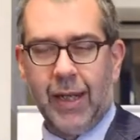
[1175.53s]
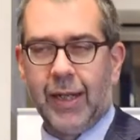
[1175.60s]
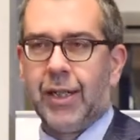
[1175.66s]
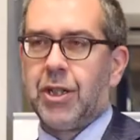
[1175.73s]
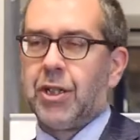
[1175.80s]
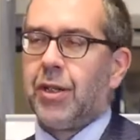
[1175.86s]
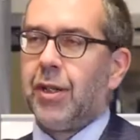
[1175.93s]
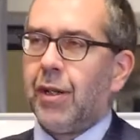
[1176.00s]
And
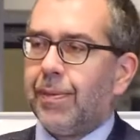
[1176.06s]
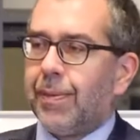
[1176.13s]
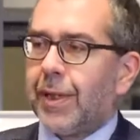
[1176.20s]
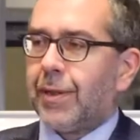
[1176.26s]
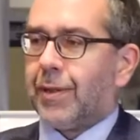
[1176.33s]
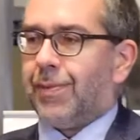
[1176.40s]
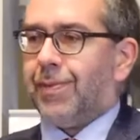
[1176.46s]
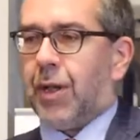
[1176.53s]
it's still a
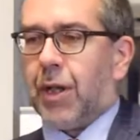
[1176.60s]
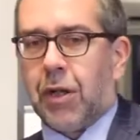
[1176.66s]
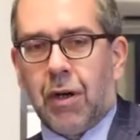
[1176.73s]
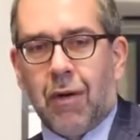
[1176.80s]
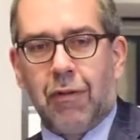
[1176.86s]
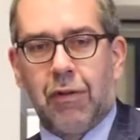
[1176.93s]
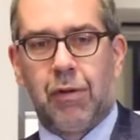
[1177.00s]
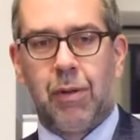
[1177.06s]
bit
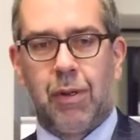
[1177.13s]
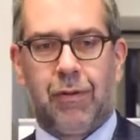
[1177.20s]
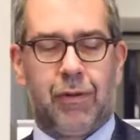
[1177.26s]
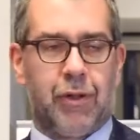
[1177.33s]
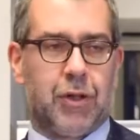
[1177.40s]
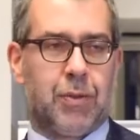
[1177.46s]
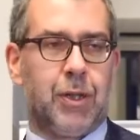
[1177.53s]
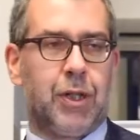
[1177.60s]
uncomfortable
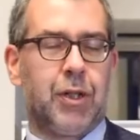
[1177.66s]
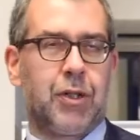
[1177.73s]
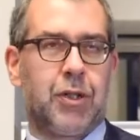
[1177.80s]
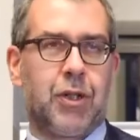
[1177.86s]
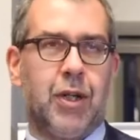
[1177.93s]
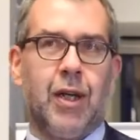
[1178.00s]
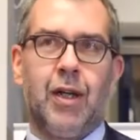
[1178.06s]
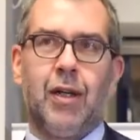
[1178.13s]
for us
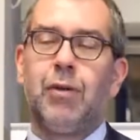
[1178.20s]
because